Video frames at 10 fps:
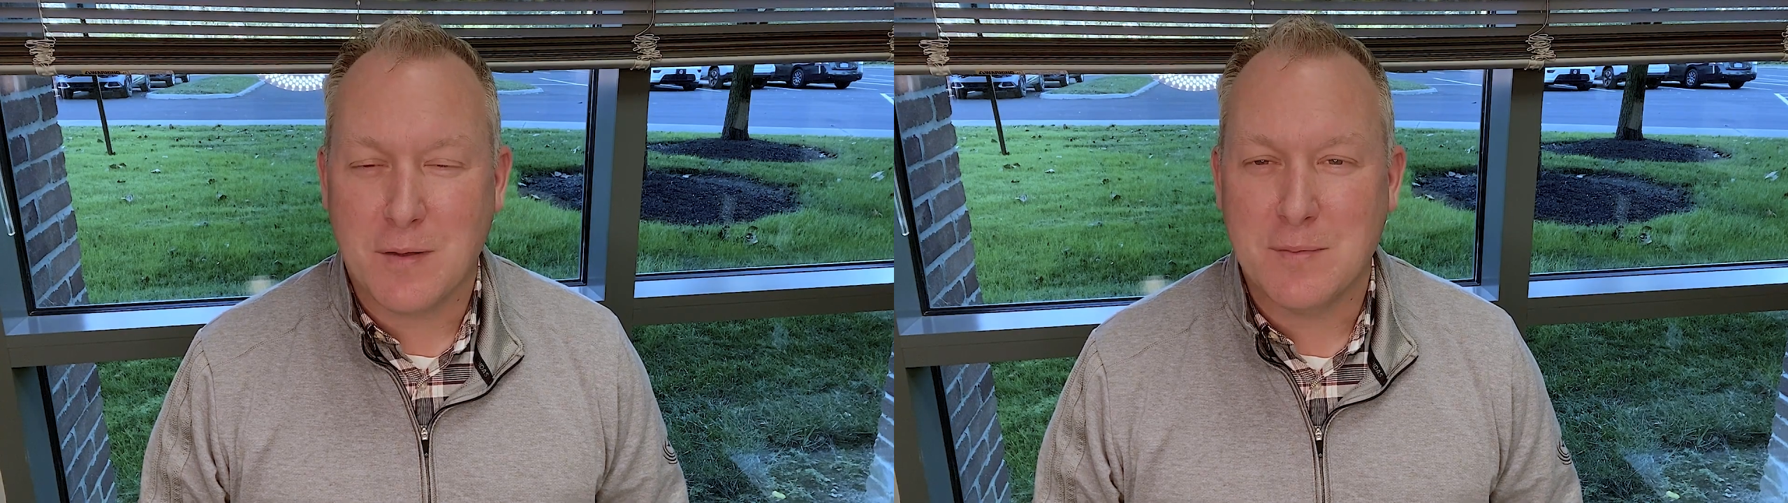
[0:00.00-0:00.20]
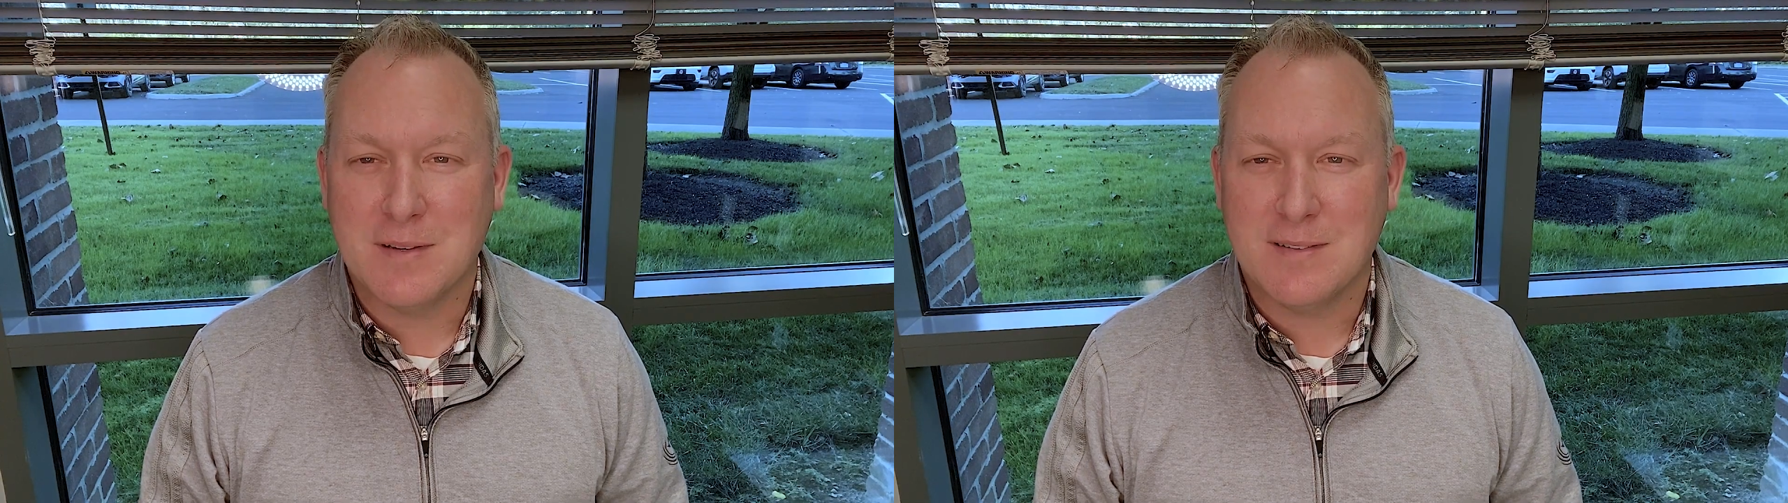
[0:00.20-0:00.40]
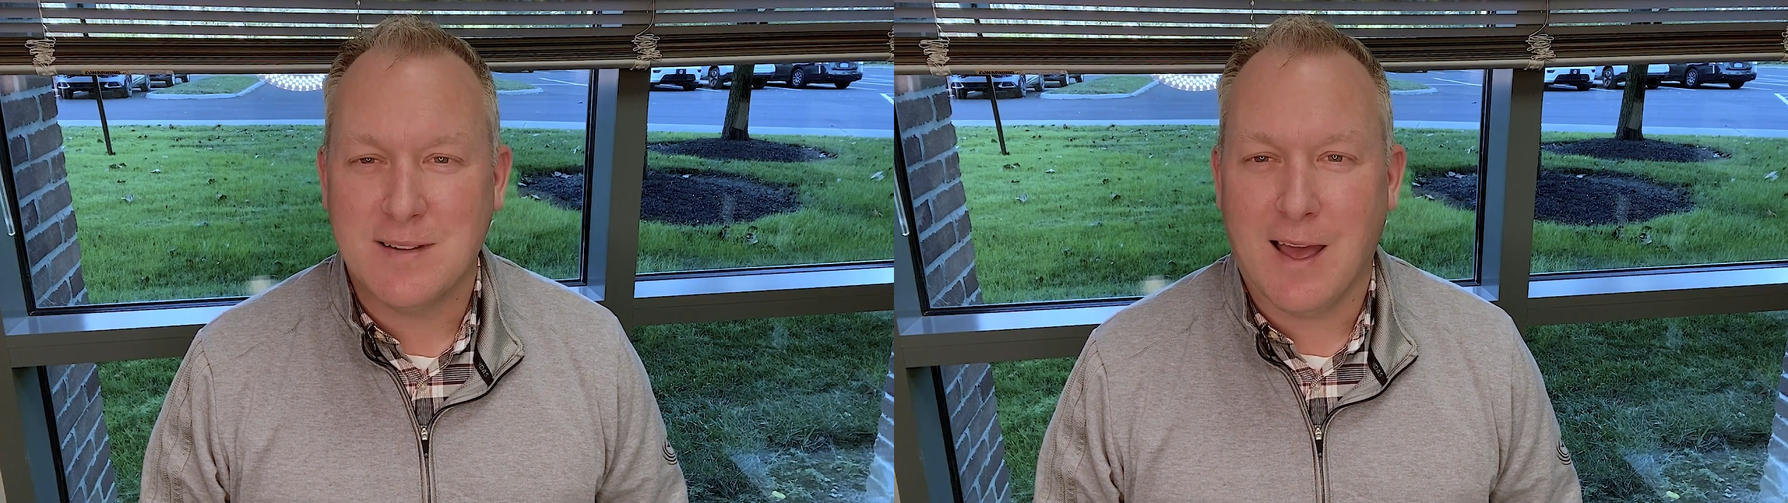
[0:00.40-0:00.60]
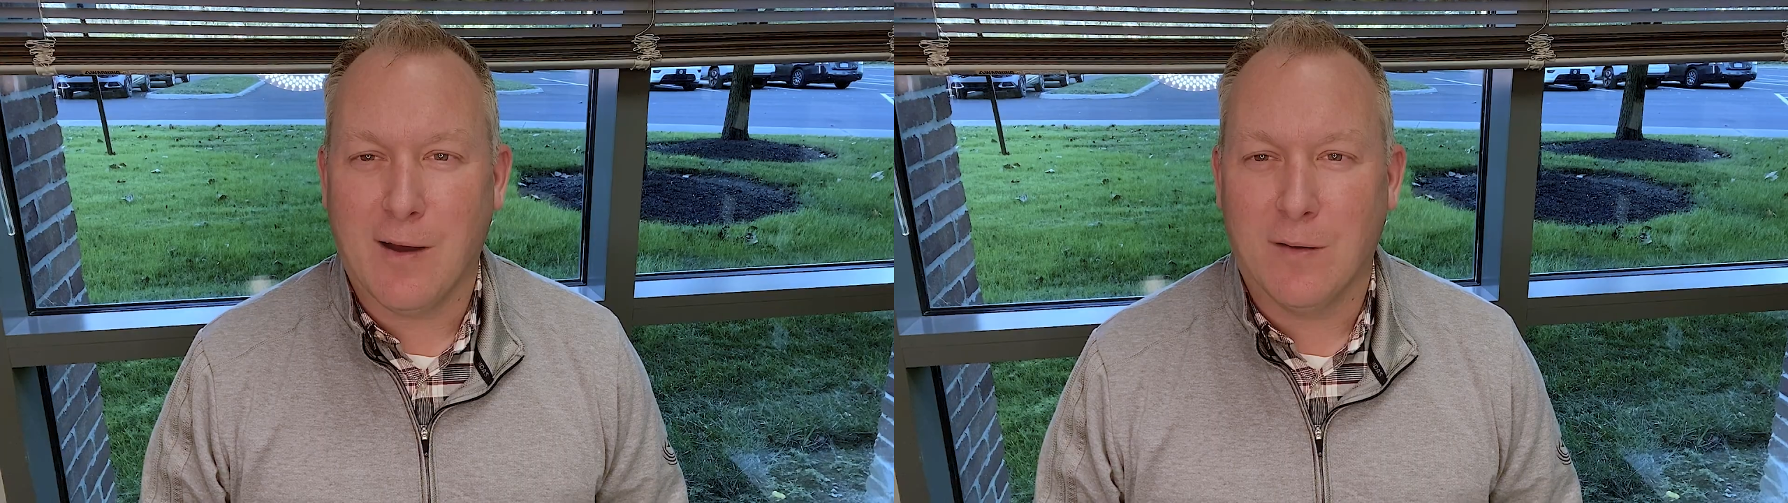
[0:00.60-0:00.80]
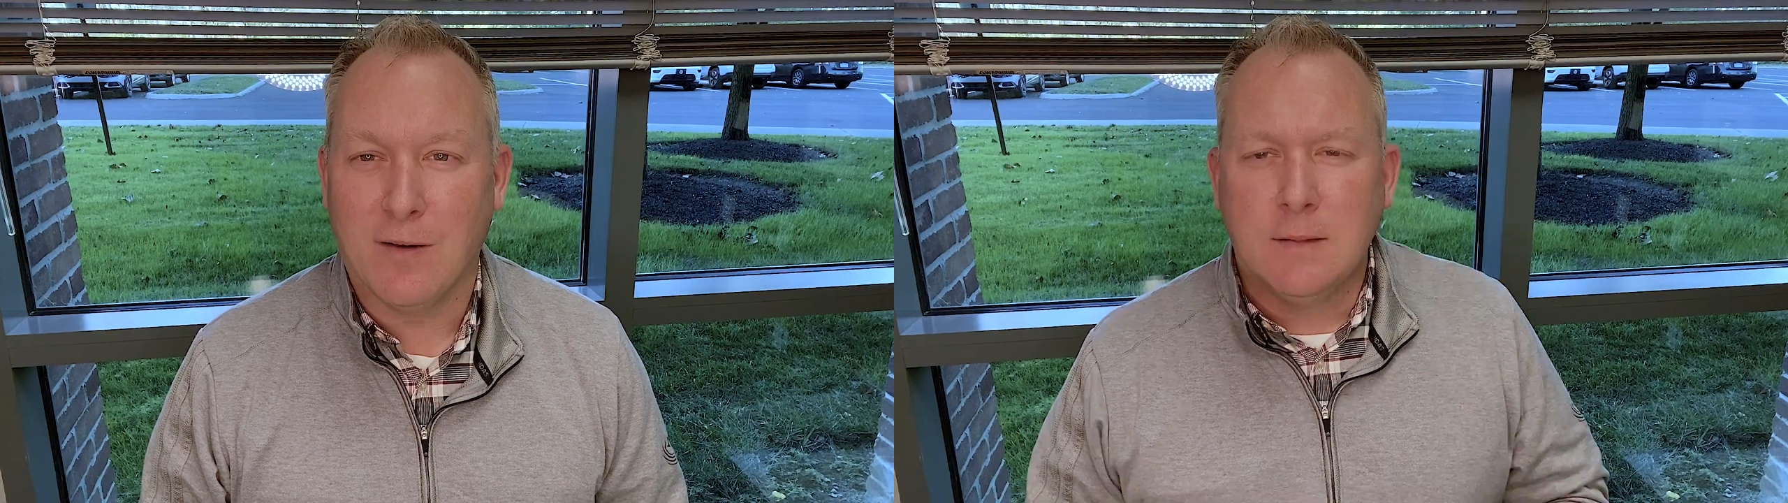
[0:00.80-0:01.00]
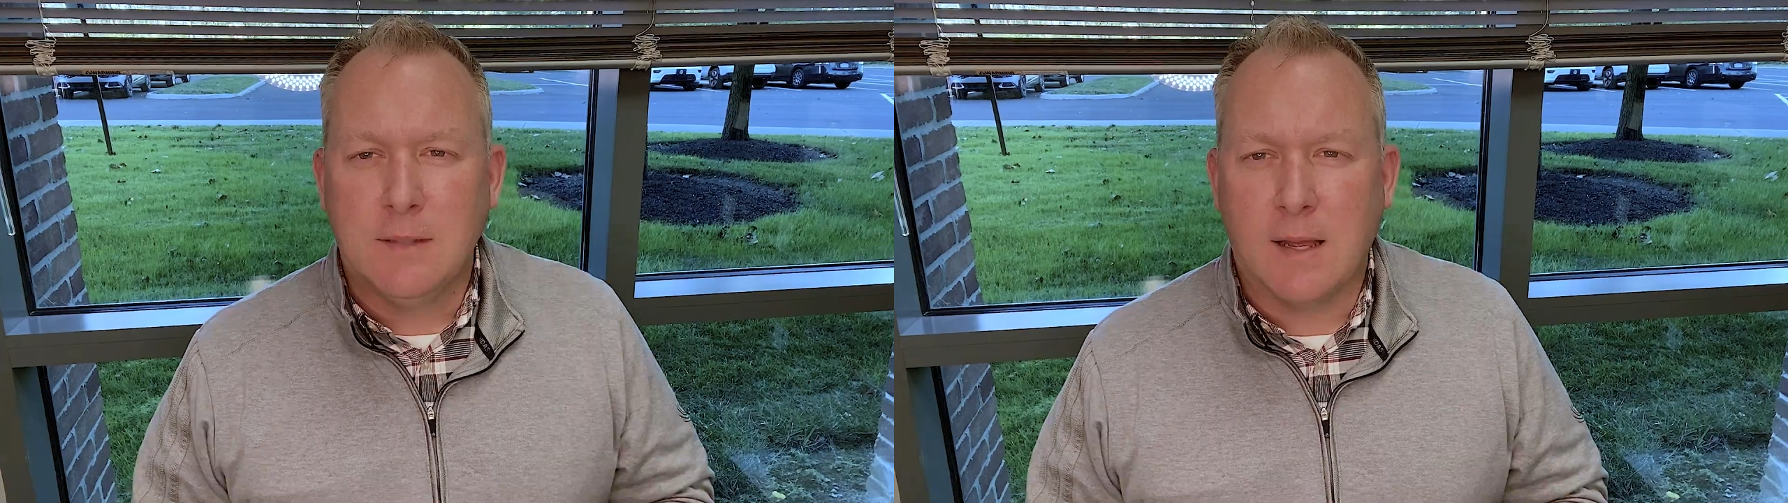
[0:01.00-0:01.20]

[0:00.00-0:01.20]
Club is now. Let's